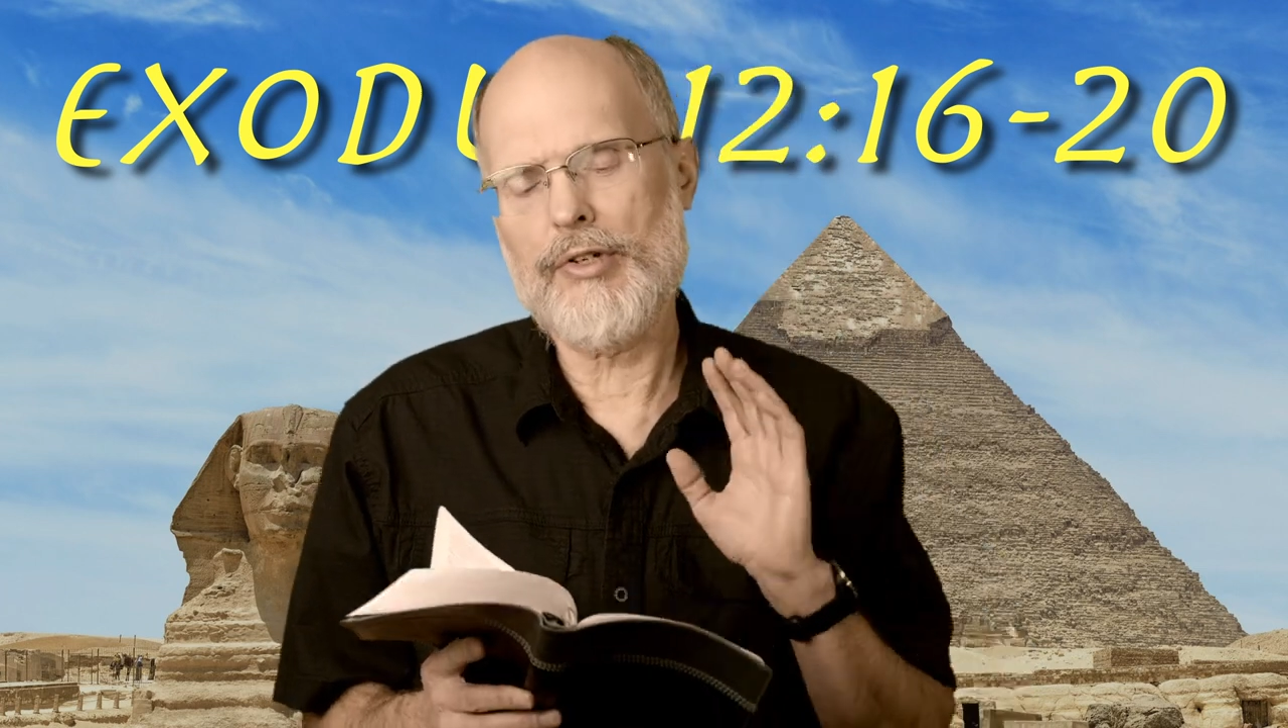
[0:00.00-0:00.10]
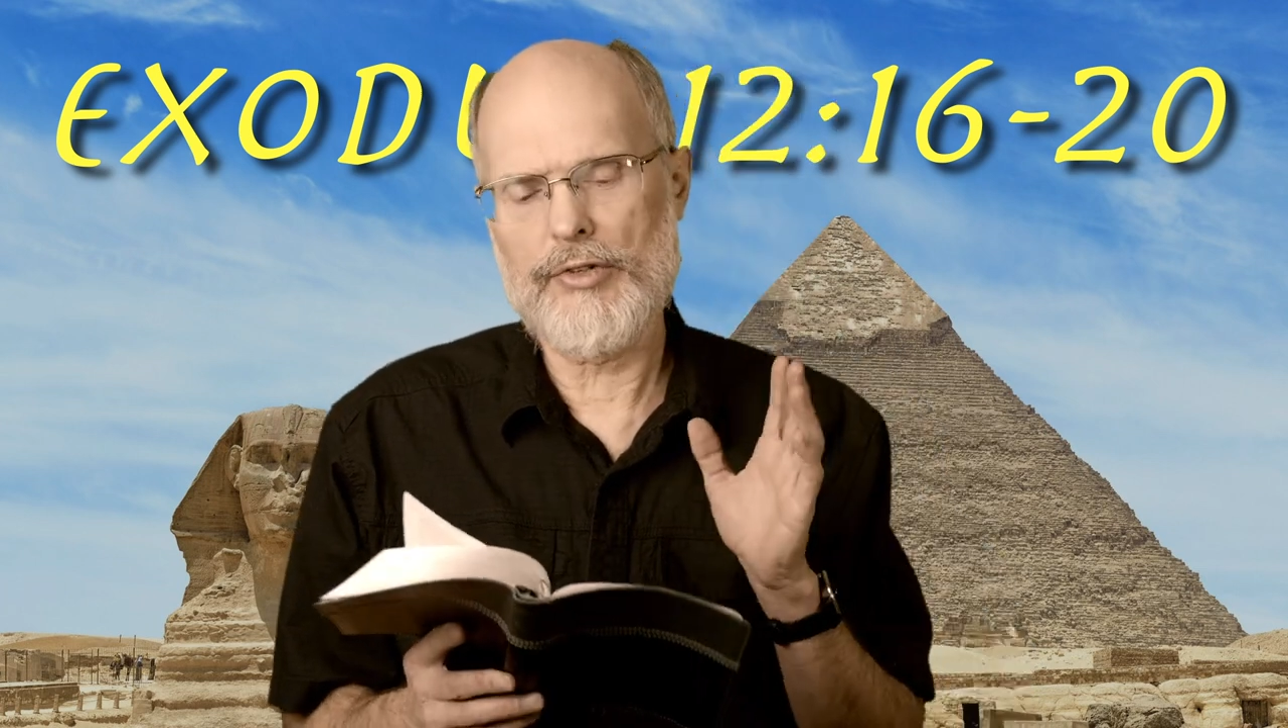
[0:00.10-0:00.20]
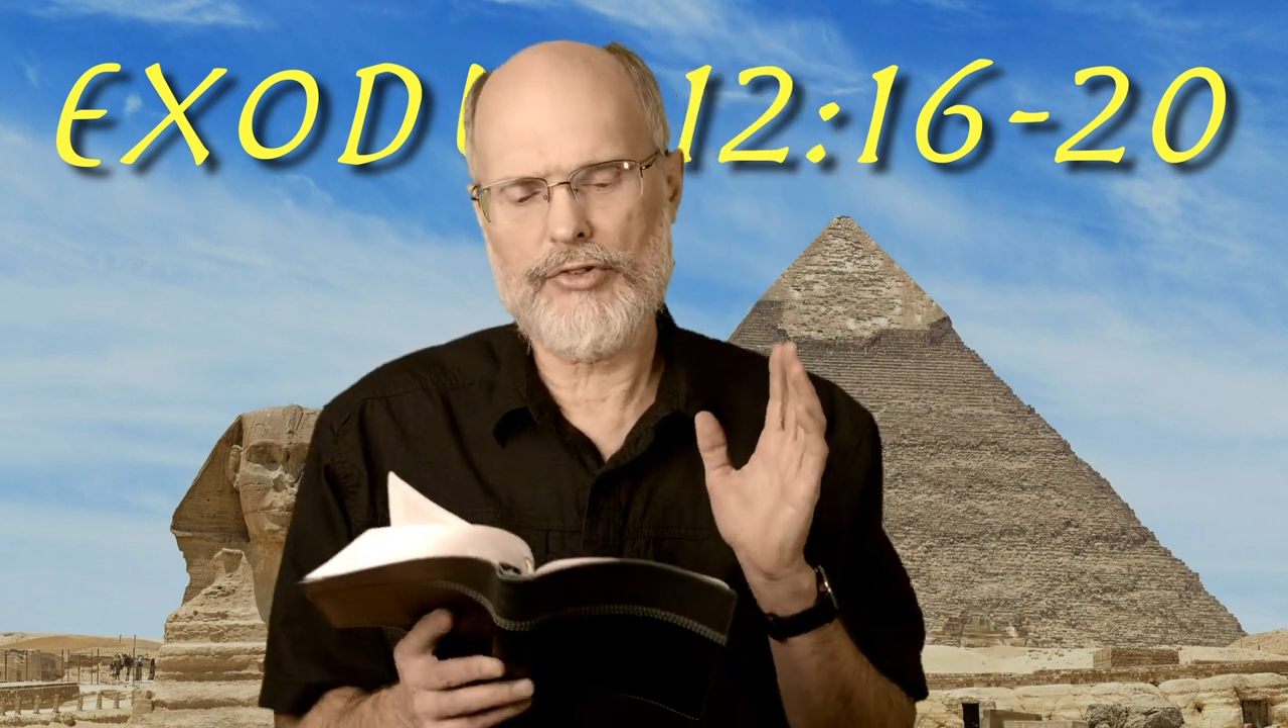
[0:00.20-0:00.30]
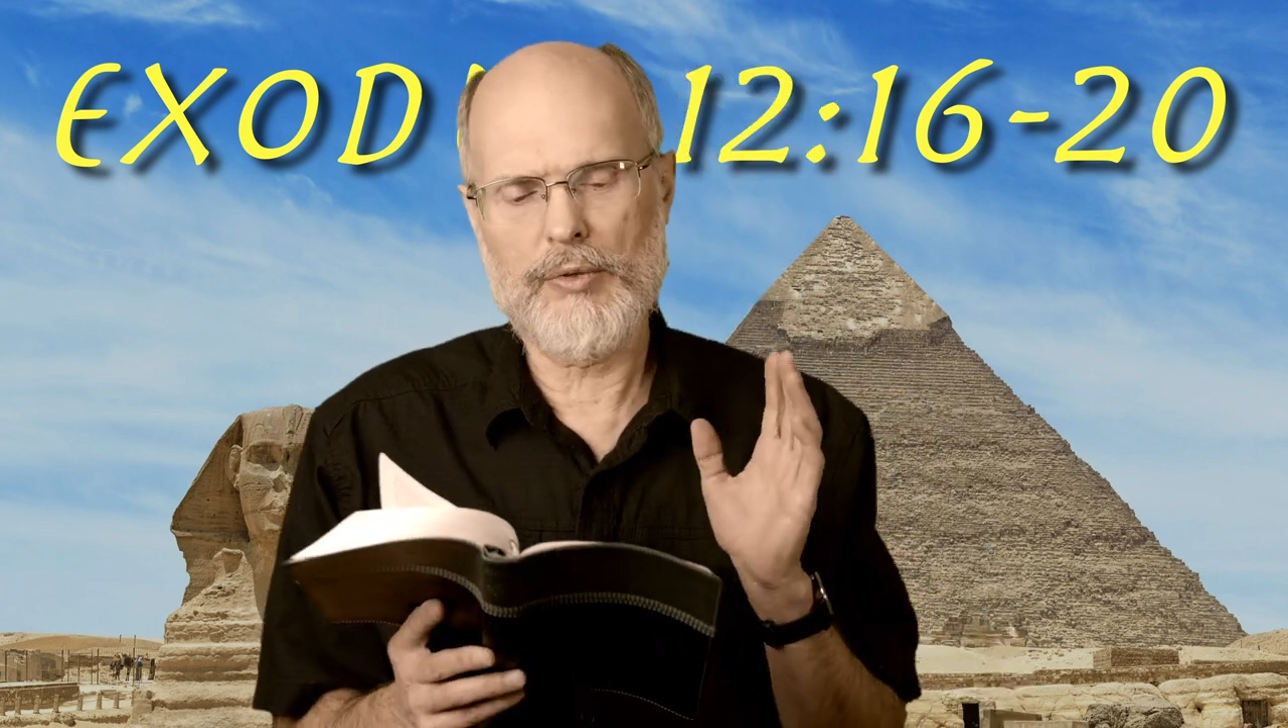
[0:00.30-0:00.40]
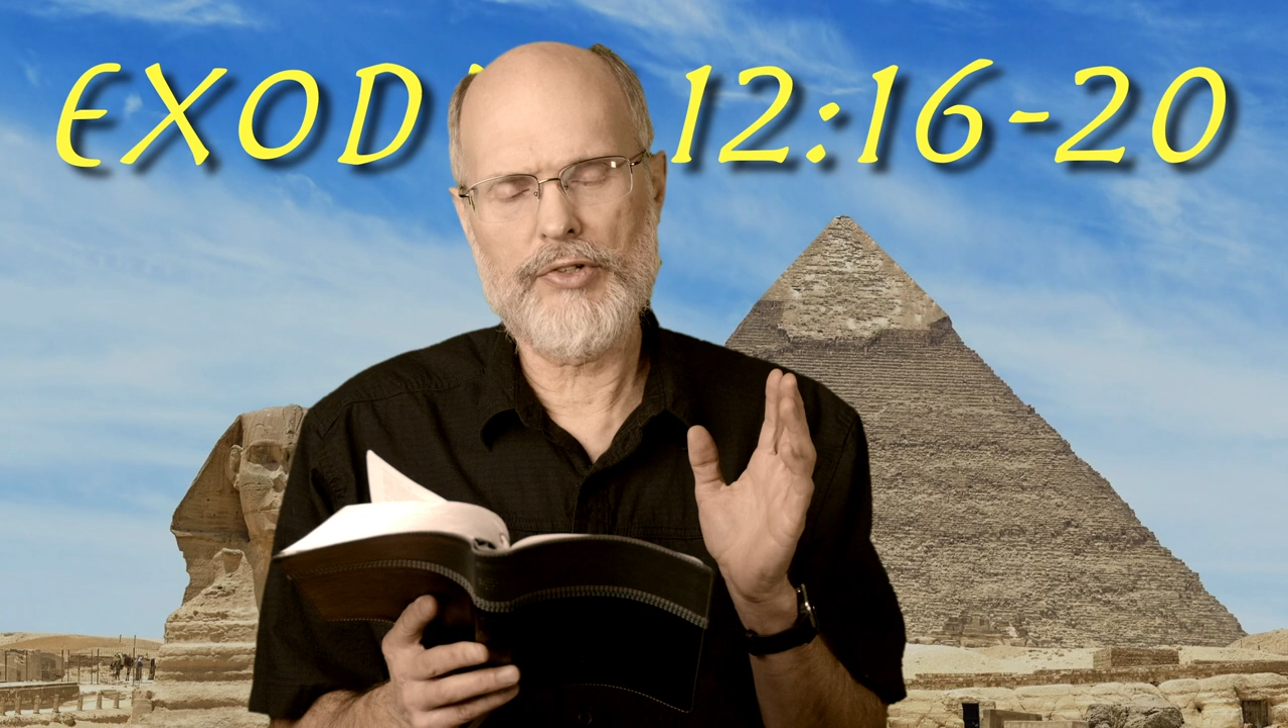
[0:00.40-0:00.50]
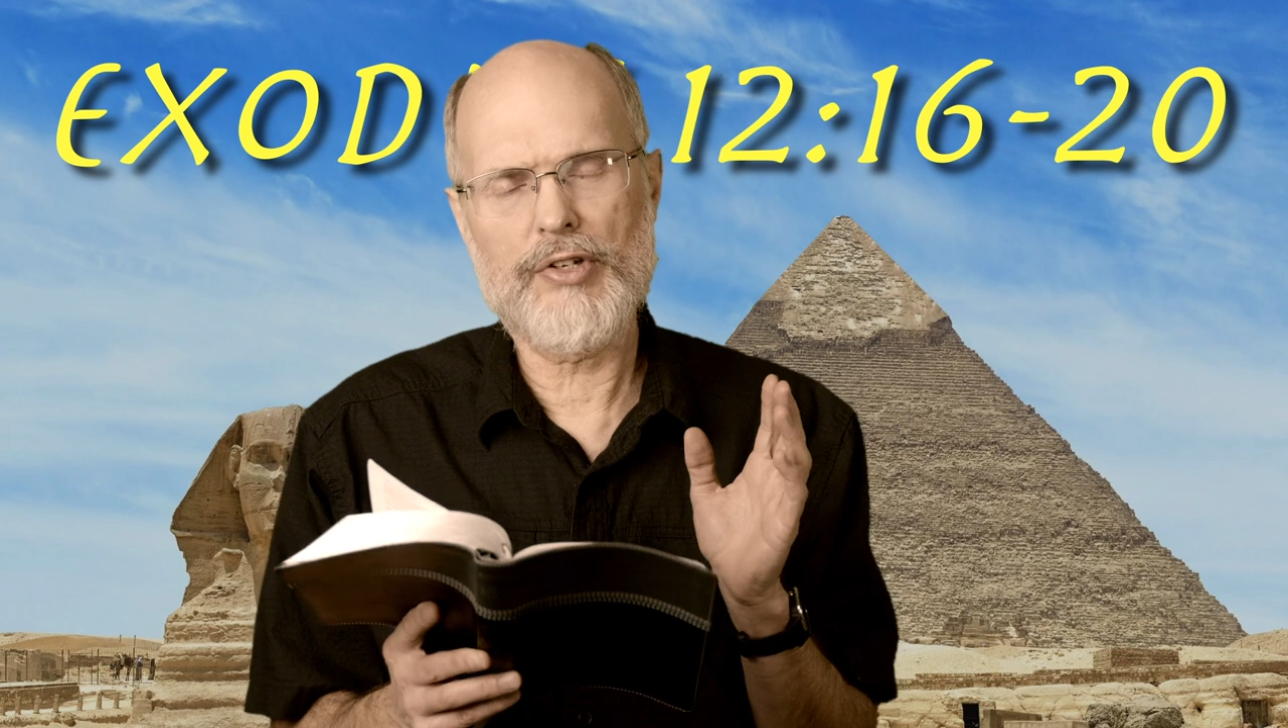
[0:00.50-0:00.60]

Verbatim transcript: also it